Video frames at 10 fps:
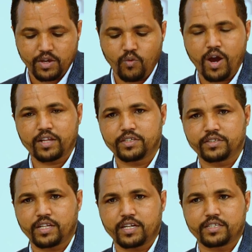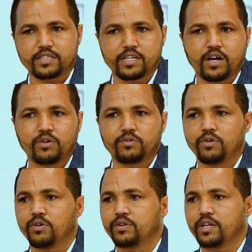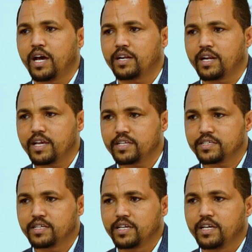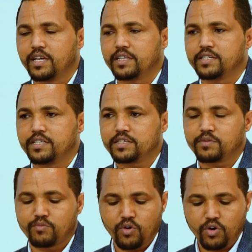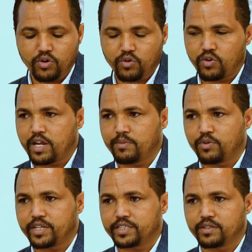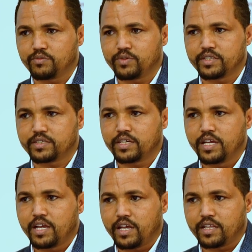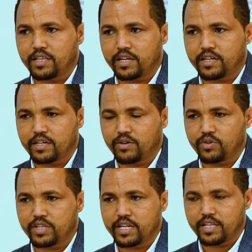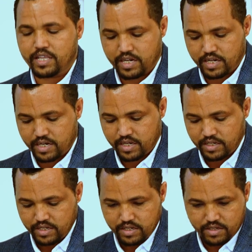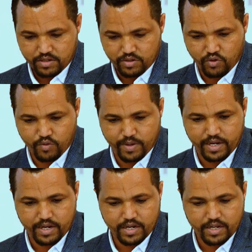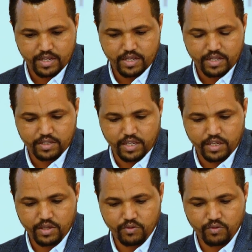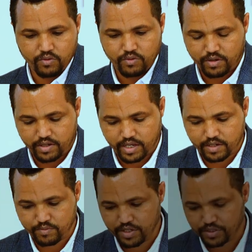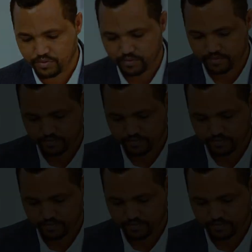what started now on our rise. It needs more collaboration with intercontinental and the global. Thank you. God bless you.